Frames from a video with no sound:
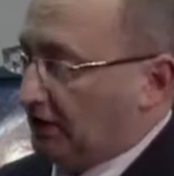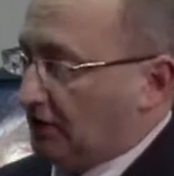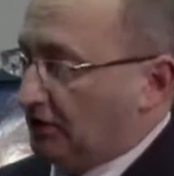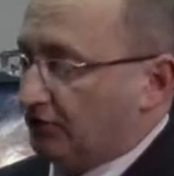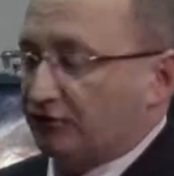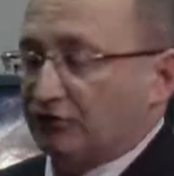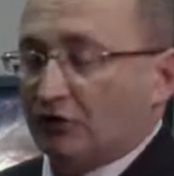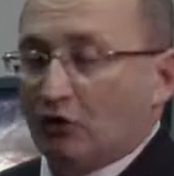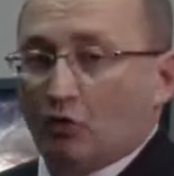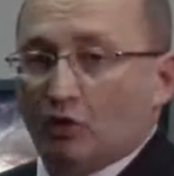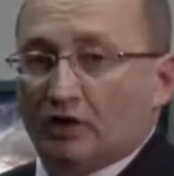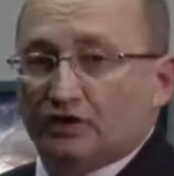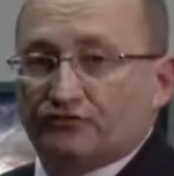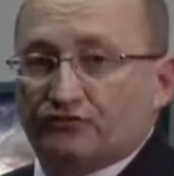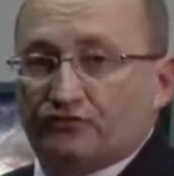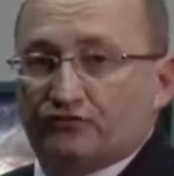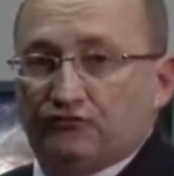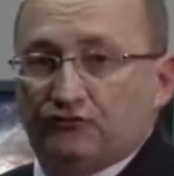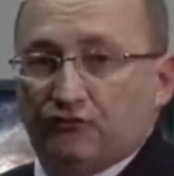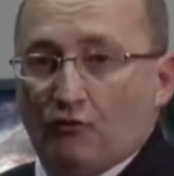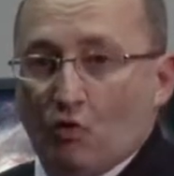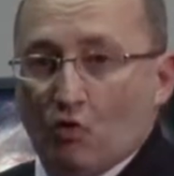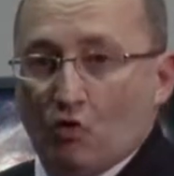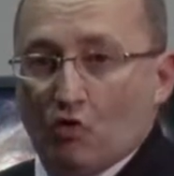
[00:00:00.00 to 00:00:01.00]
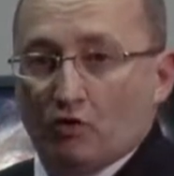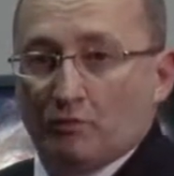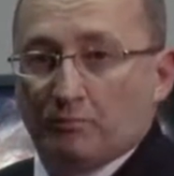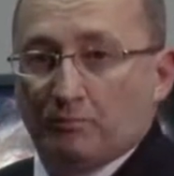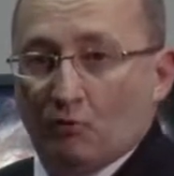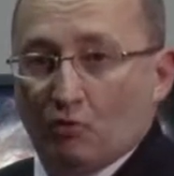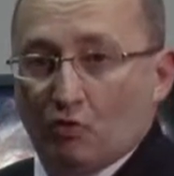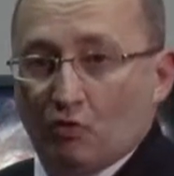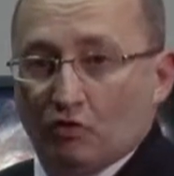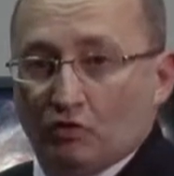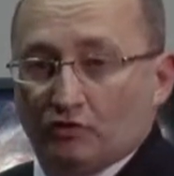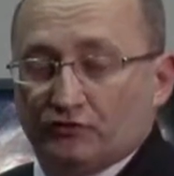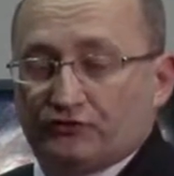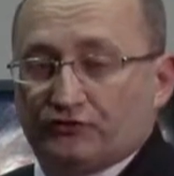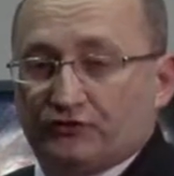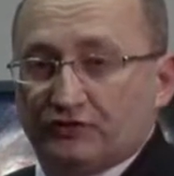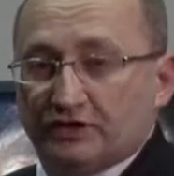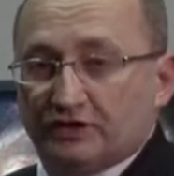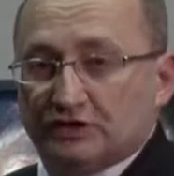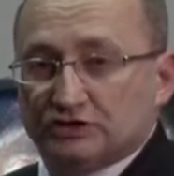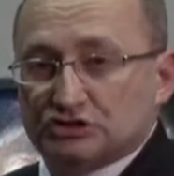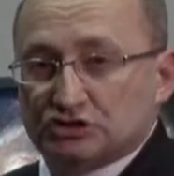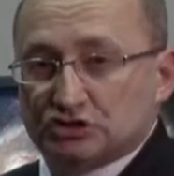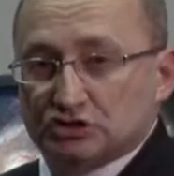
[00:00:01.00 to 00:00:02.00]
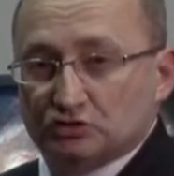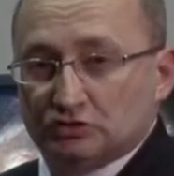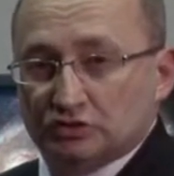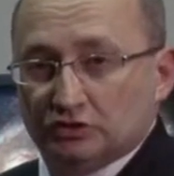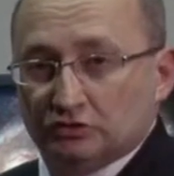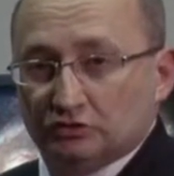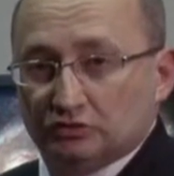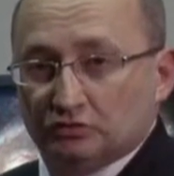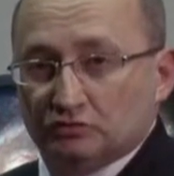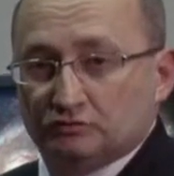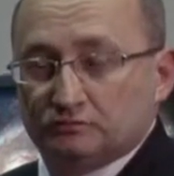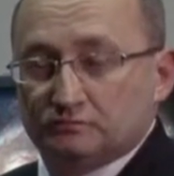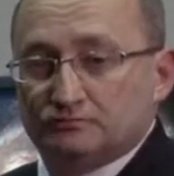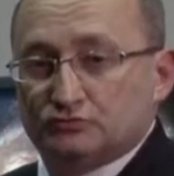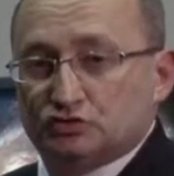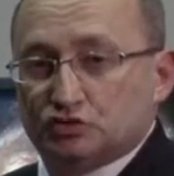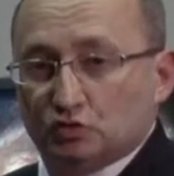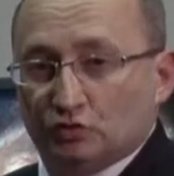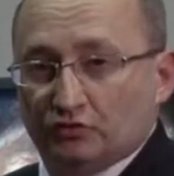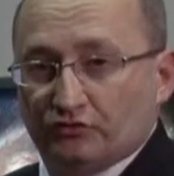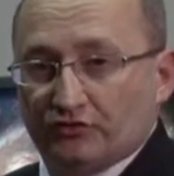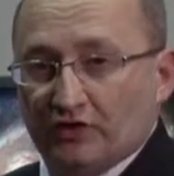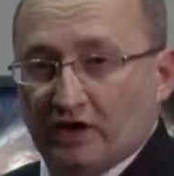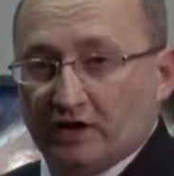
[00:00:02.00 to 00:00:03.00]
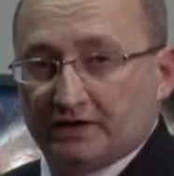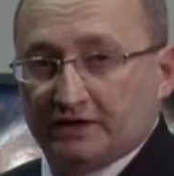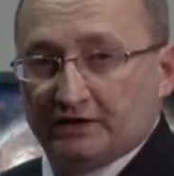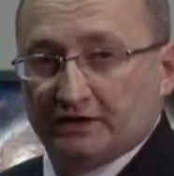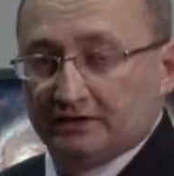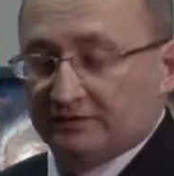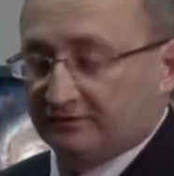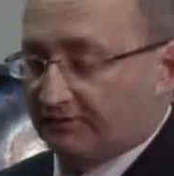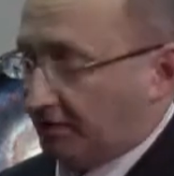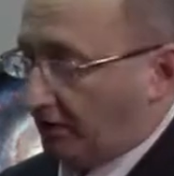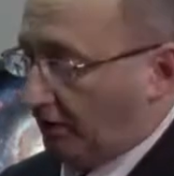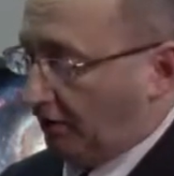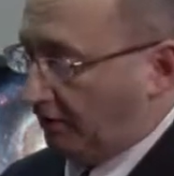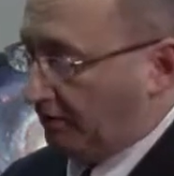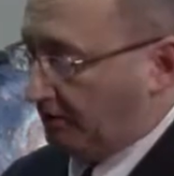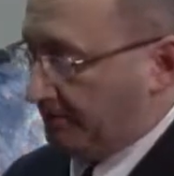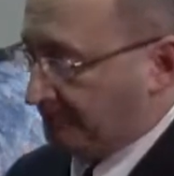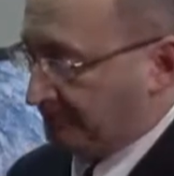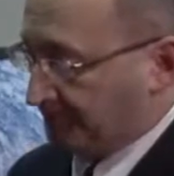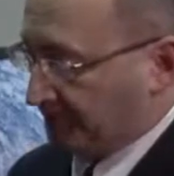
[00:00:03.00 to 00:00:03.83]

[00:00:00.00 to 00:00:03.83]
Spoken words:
so it's 4 boards in a 2U, dual socket Intel,